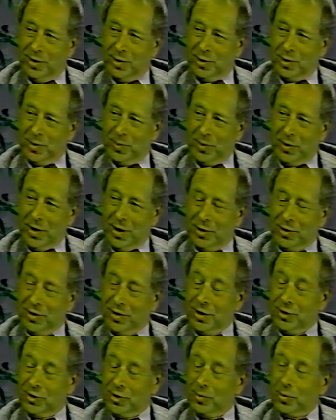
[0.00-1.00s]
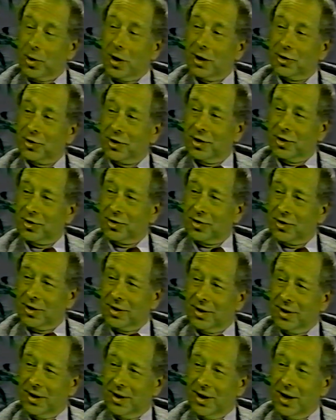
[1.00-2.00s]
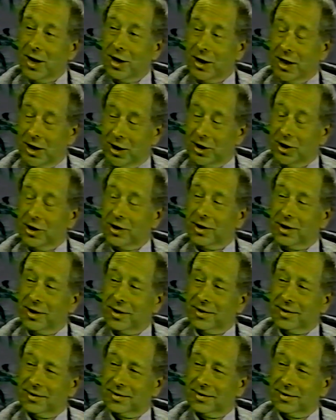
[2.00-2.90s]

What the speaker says: is the process unending?